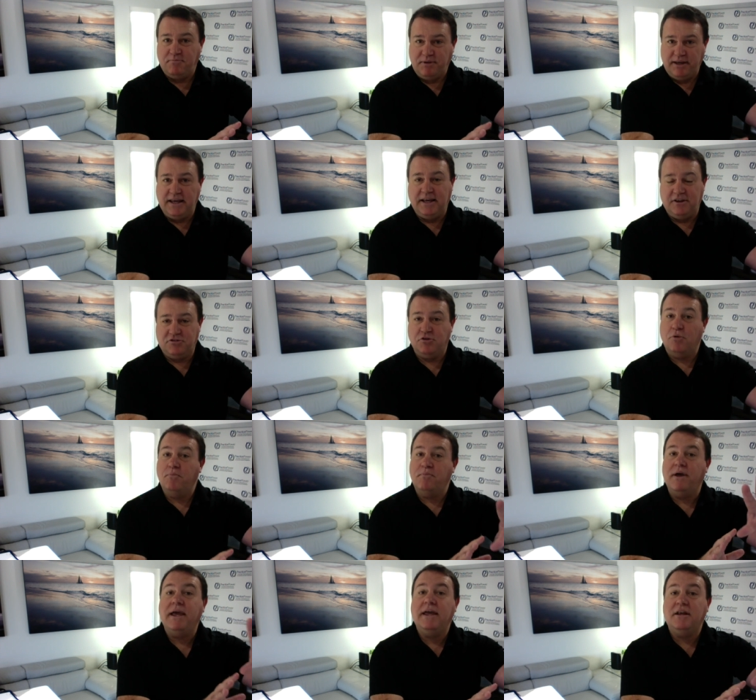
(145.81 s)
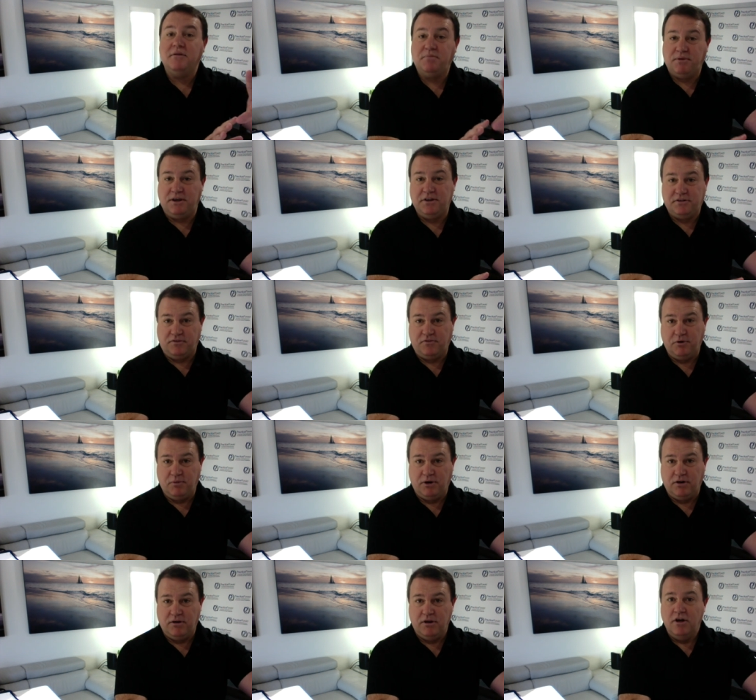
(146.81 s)
piece, so pain piece, if you
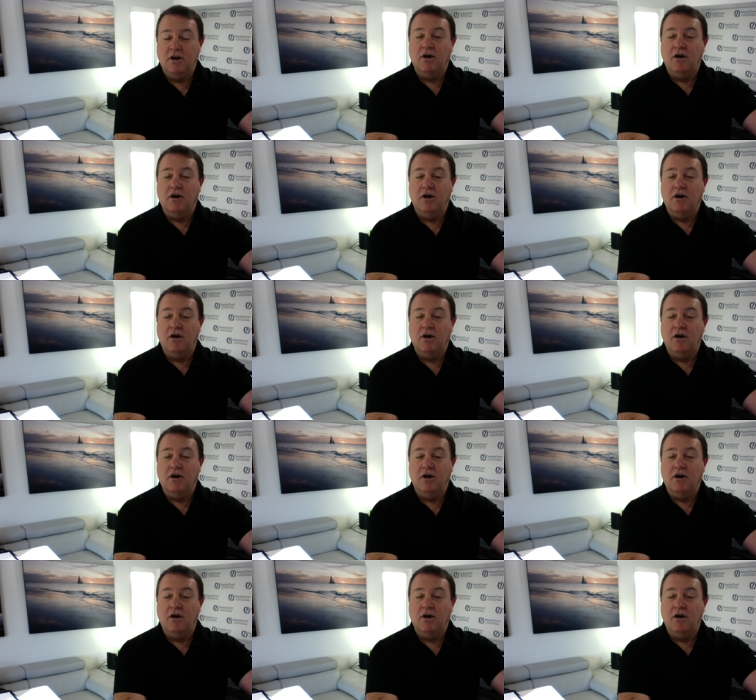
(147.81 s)
will.